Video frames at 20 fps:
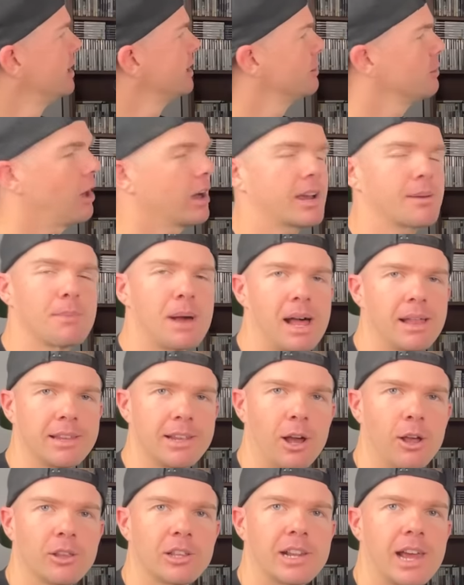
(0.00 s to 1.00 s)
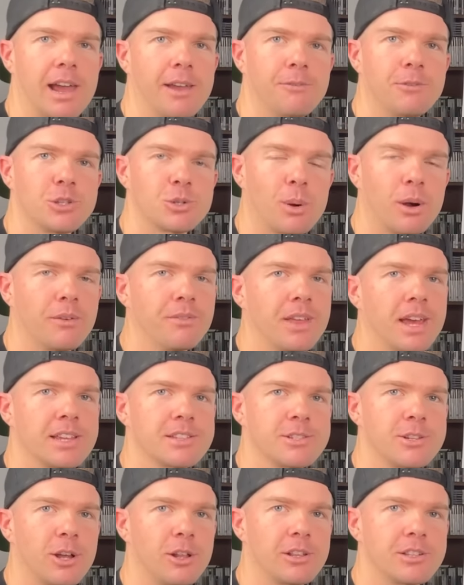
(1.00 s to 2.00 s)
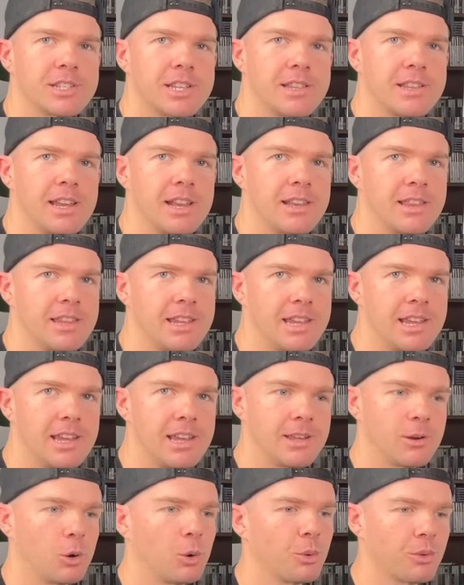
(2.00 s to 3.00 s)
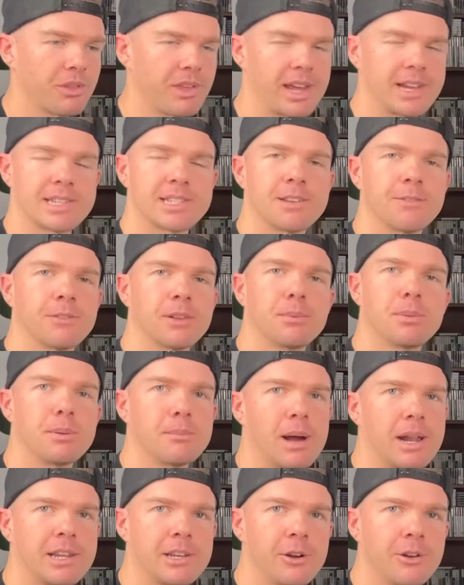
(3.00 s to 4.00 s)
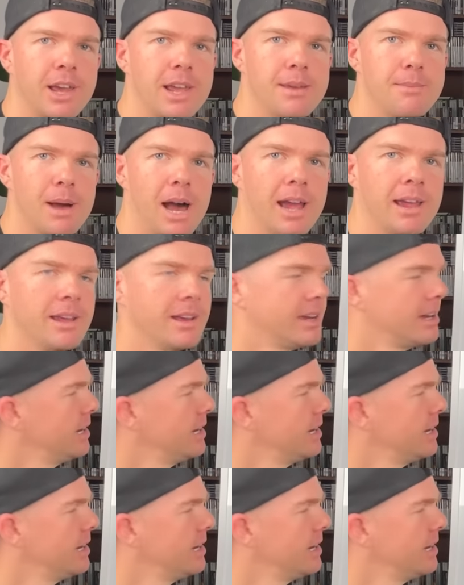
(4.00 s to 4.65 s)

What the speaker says: like a Bali holiday for $12,000 at the end of the year, all thanks to flipping money on eBay,